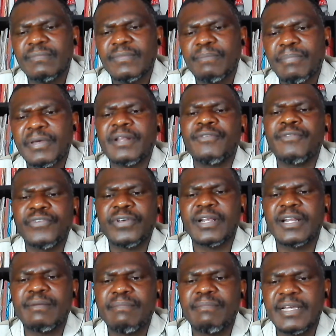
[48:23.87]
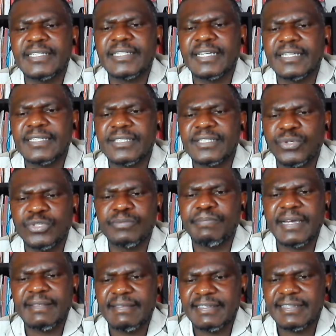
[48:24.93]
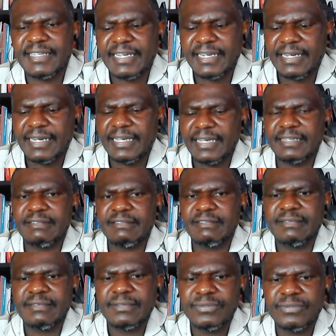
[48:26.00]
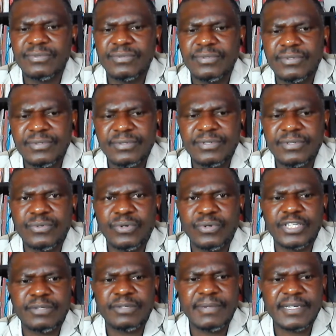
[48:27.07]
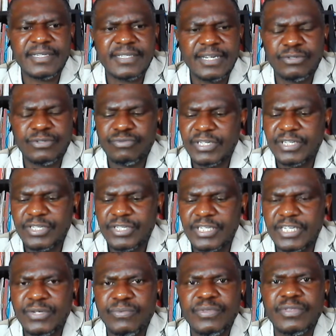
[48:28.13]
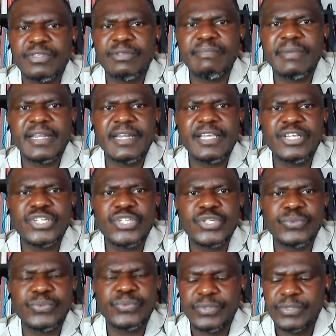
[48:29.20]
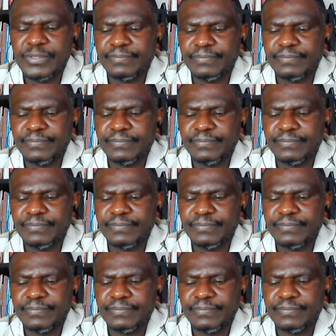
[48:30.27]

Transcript: peripheral matters, those by the sidelines. The court must actually stick with the main issues.